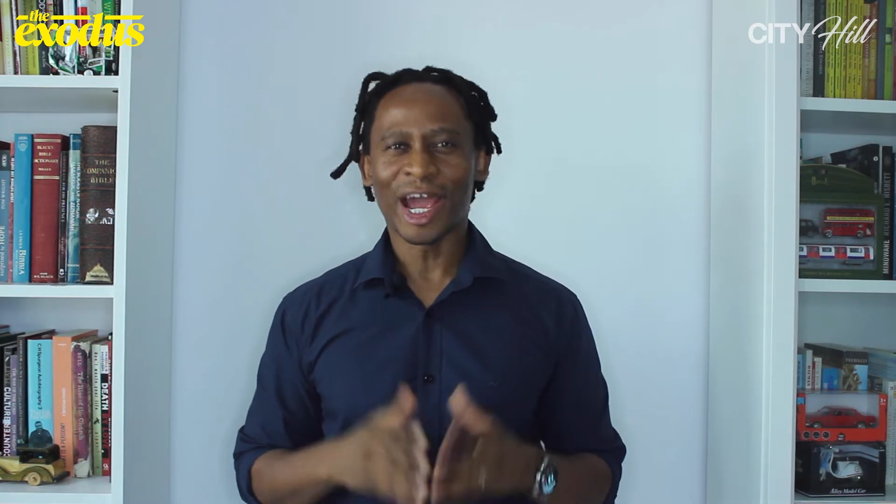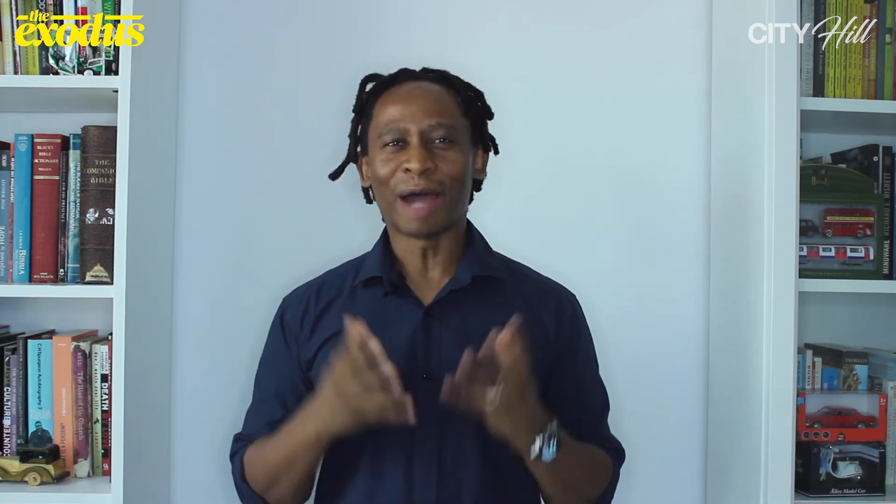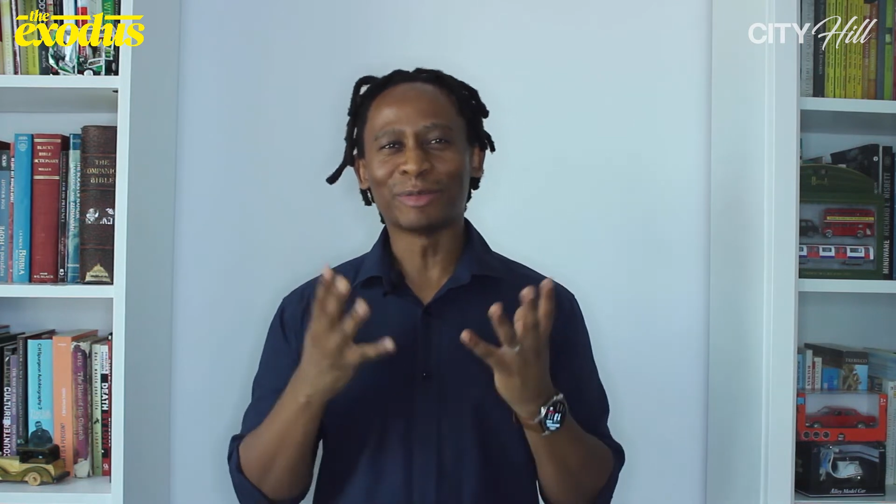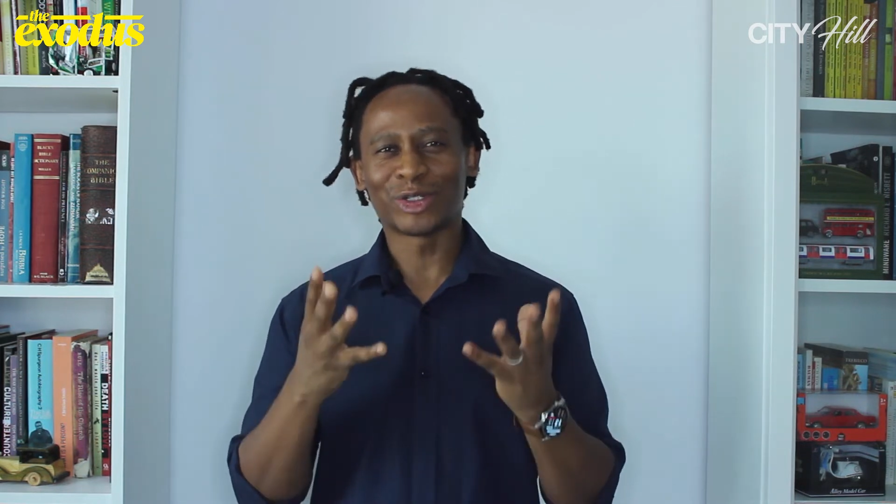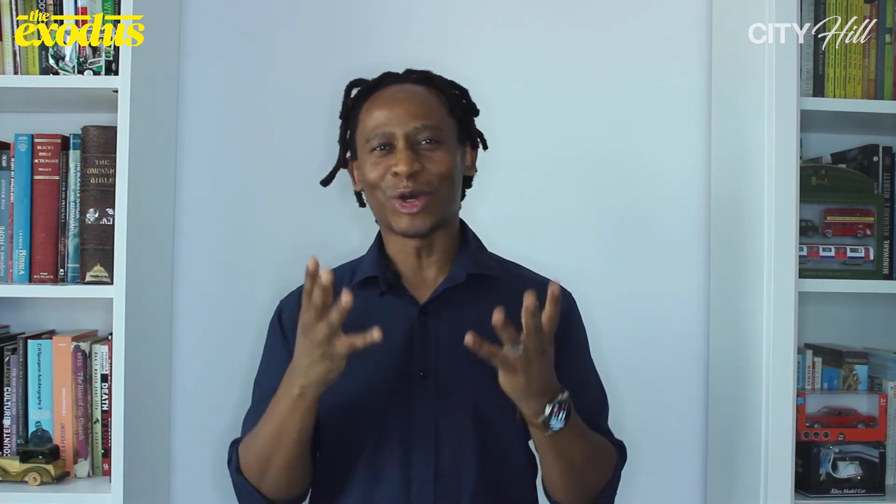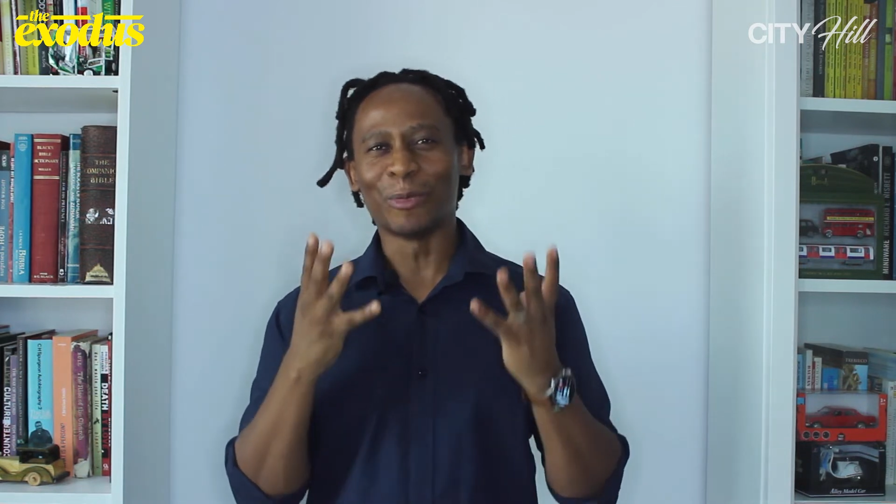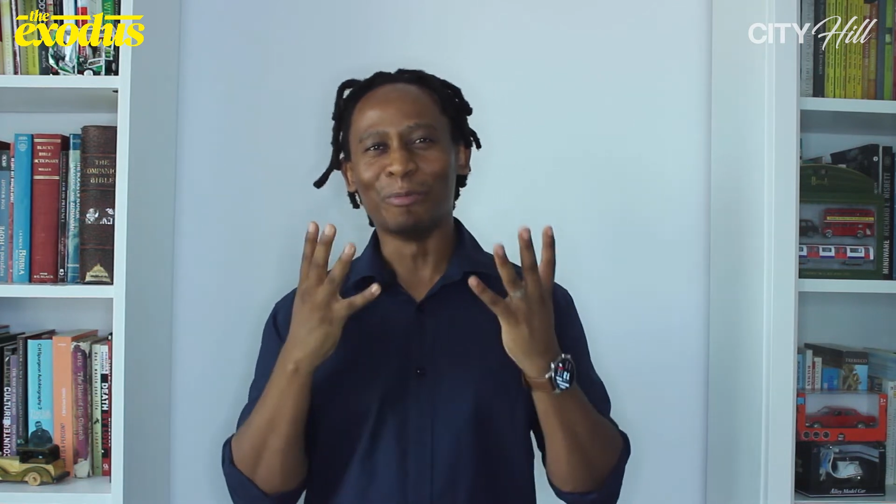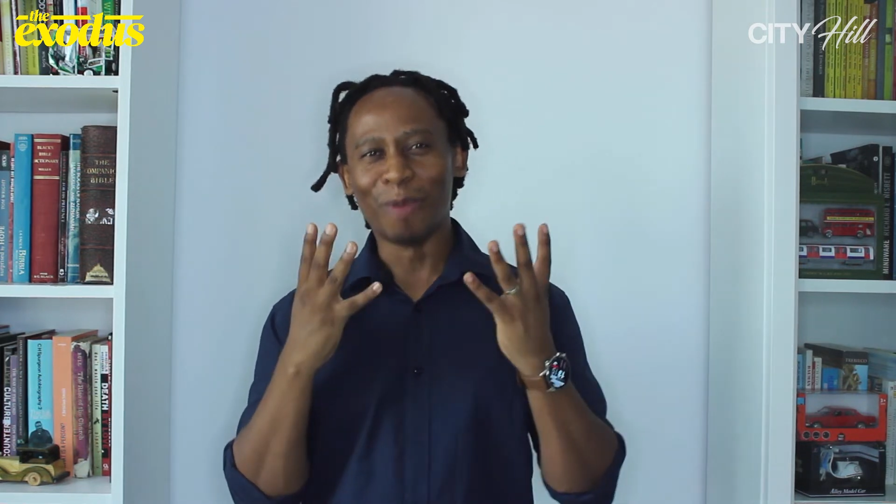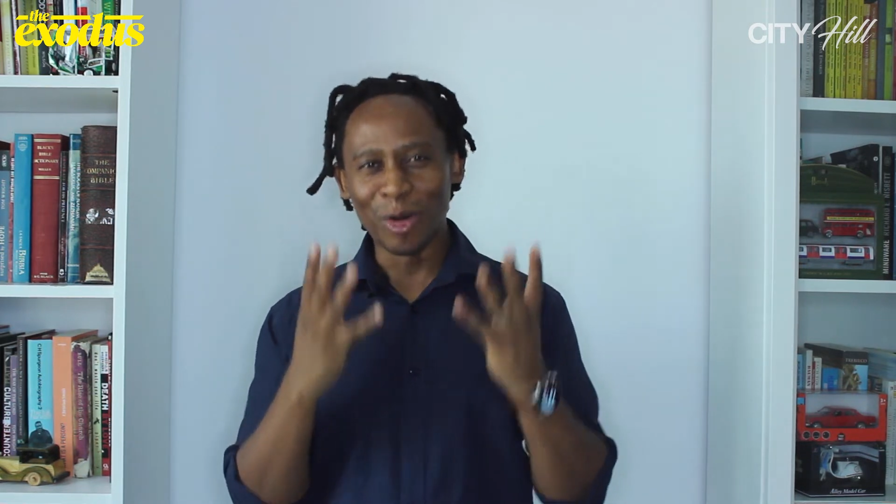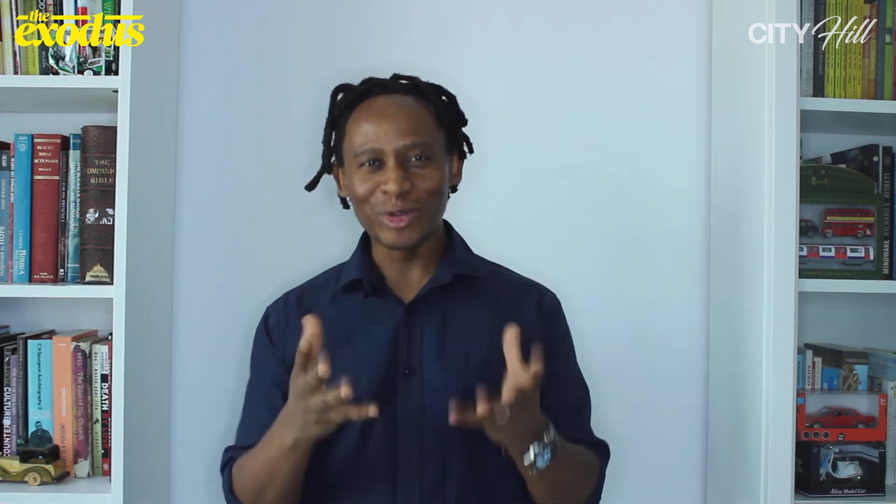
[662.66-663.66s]
I'm sure
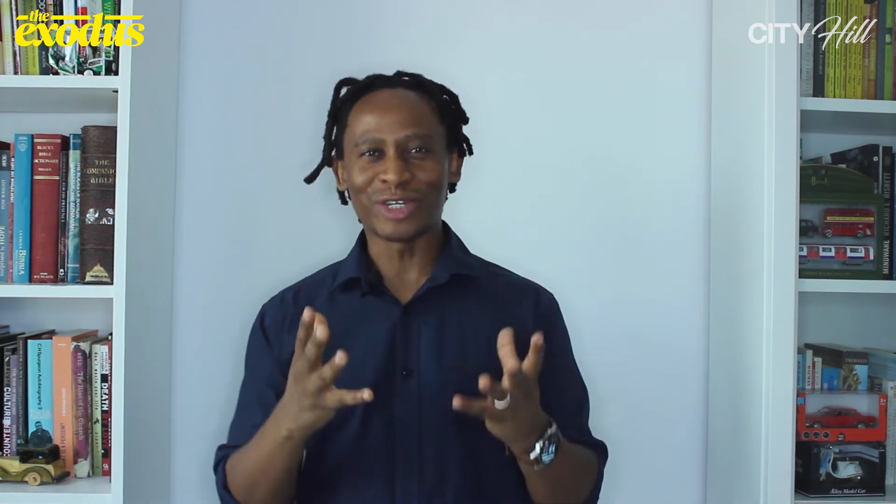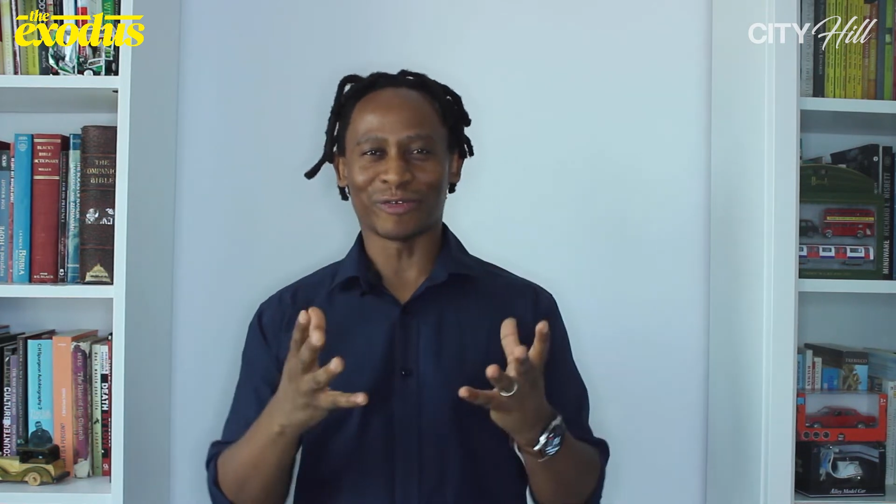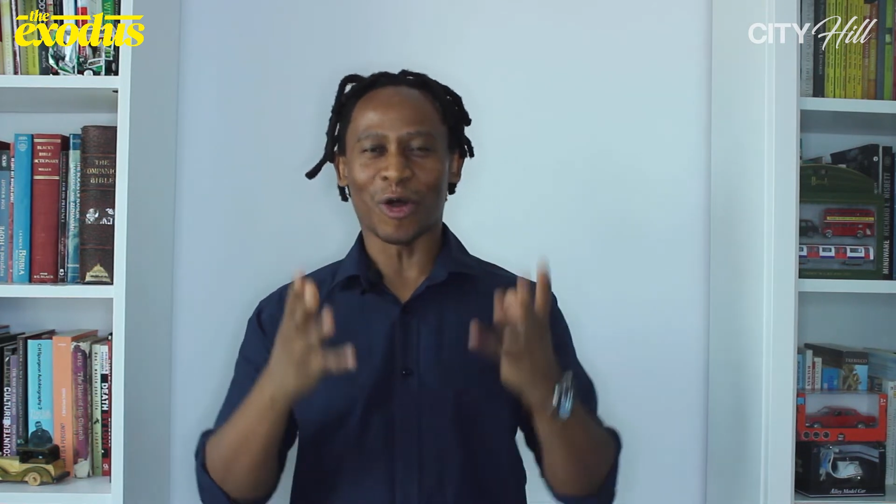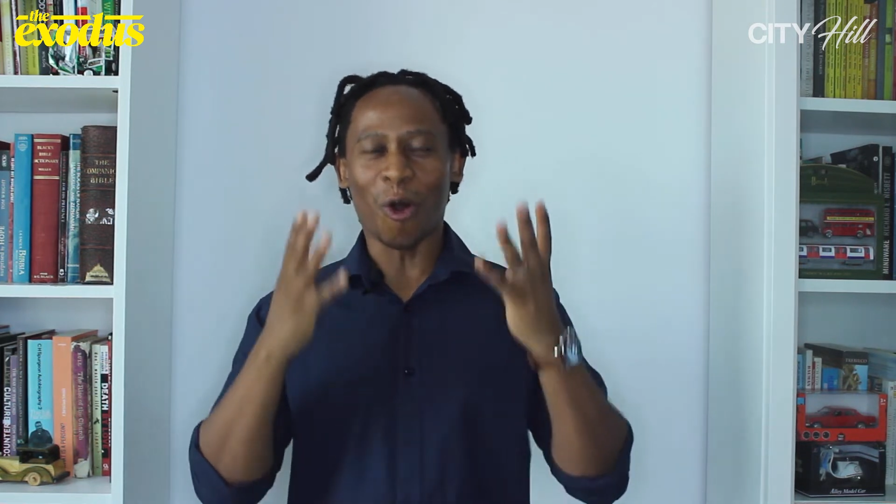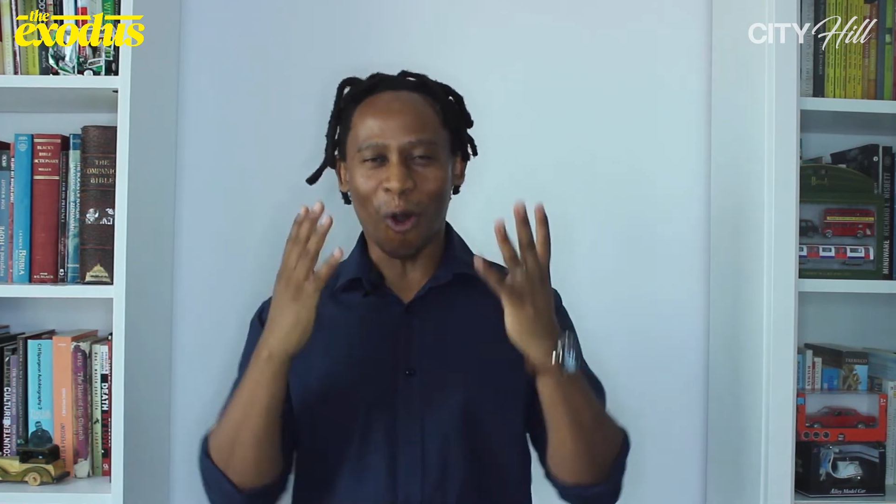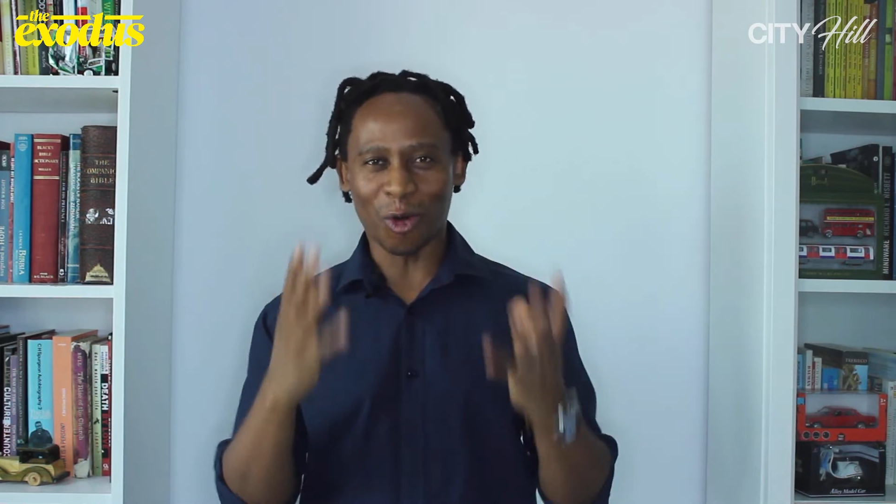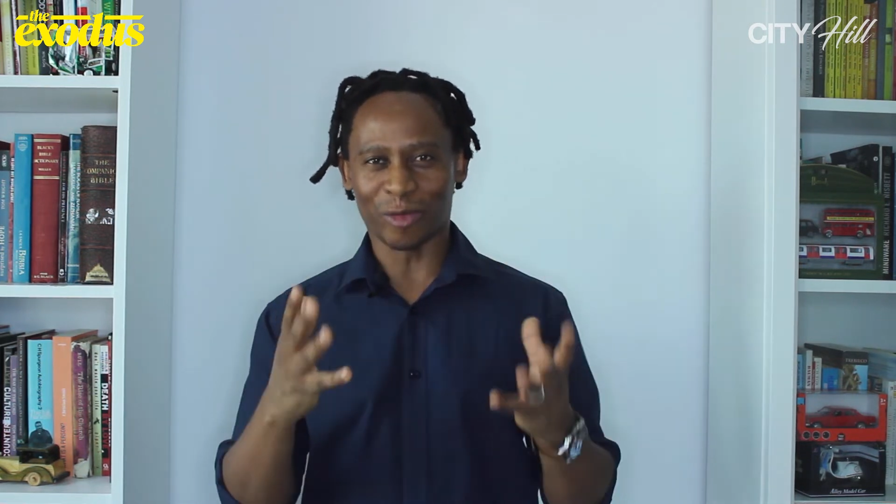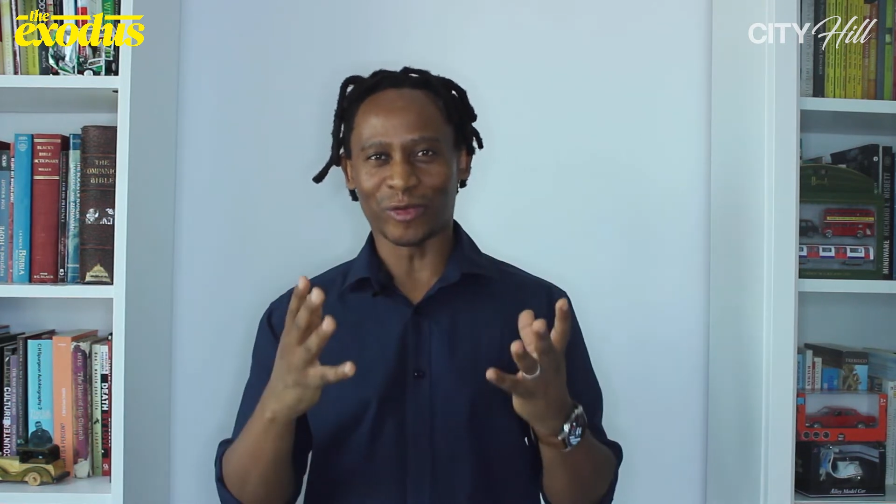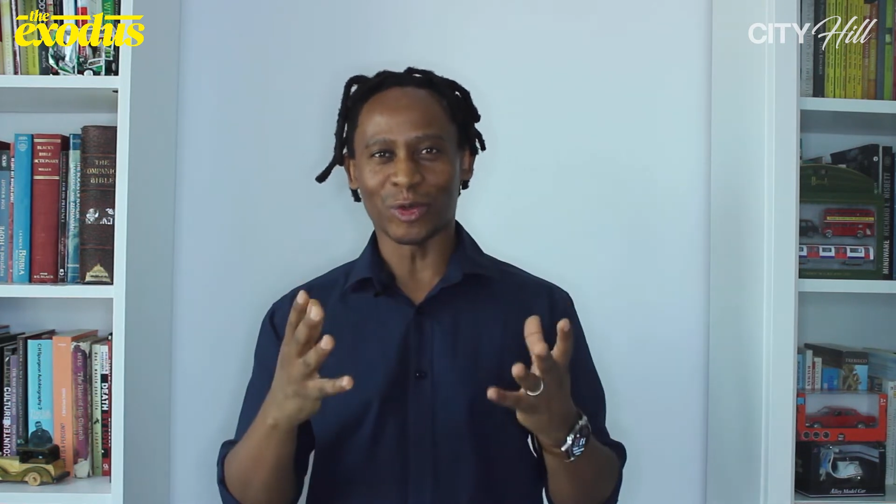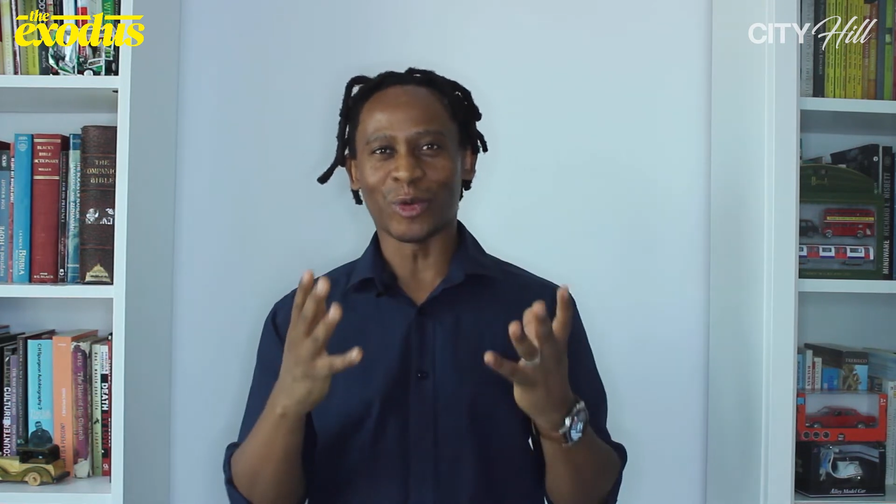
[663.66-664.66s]
most, if not all of you,